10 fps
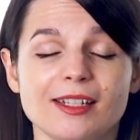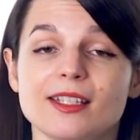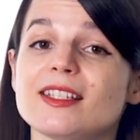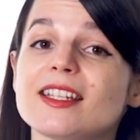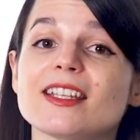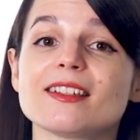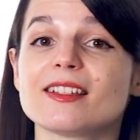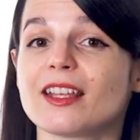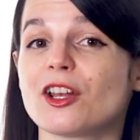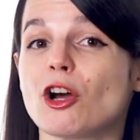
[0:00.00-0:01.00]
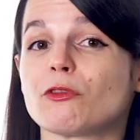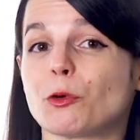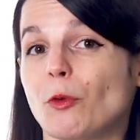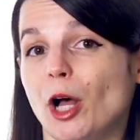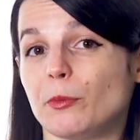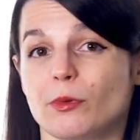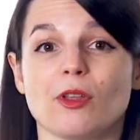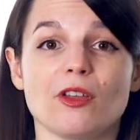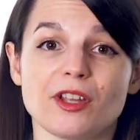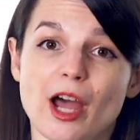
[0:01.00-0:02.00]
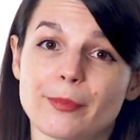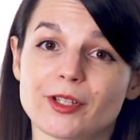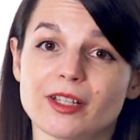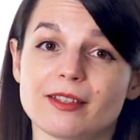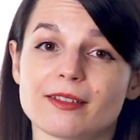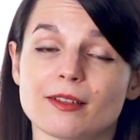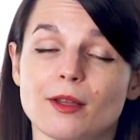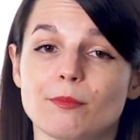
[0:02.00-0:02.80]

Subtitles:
It's easy to get overwhelmed with all the options.